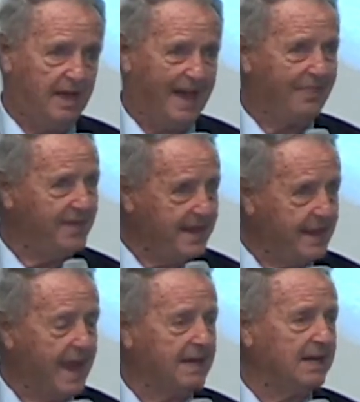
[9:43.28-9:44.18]
I
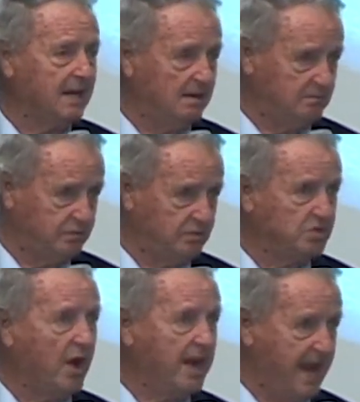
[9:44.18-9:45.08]
think I can get them
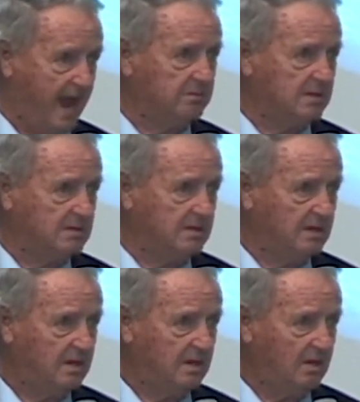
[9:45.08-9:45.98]
straightened out.
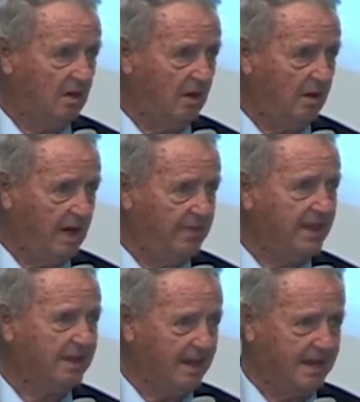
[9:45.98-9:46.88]
You know, I
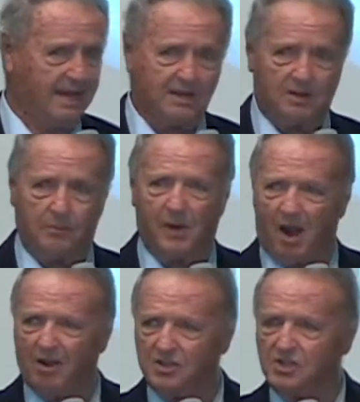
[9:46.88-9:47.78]
think I can get their
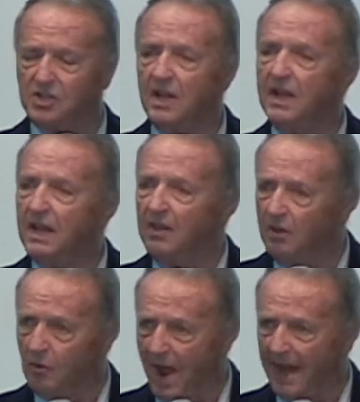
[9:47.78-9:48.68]
priorities in
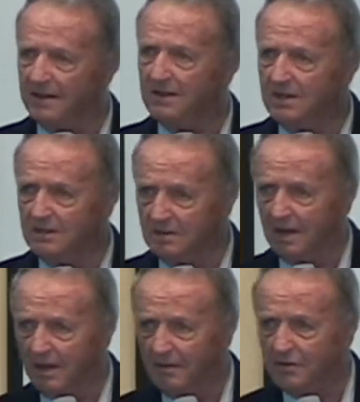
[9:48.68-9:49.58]
the right
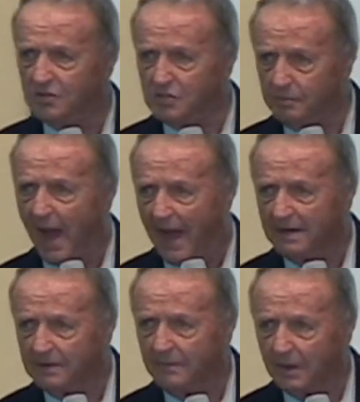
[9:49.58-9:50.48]

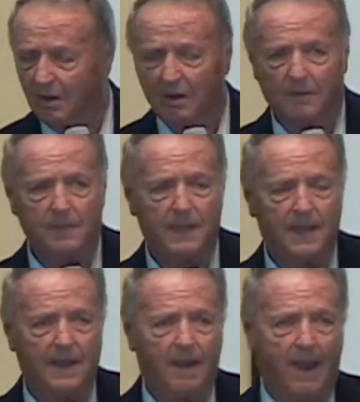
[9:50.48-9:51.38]
spot, you know.
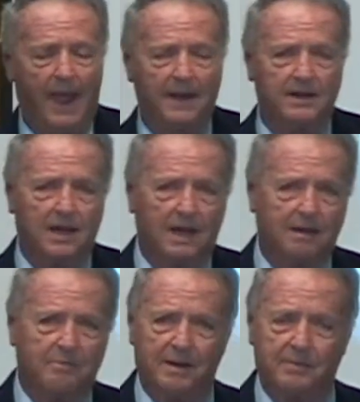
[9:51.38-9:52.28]
And
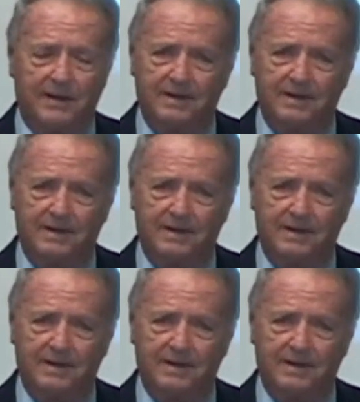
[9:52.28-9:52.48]
but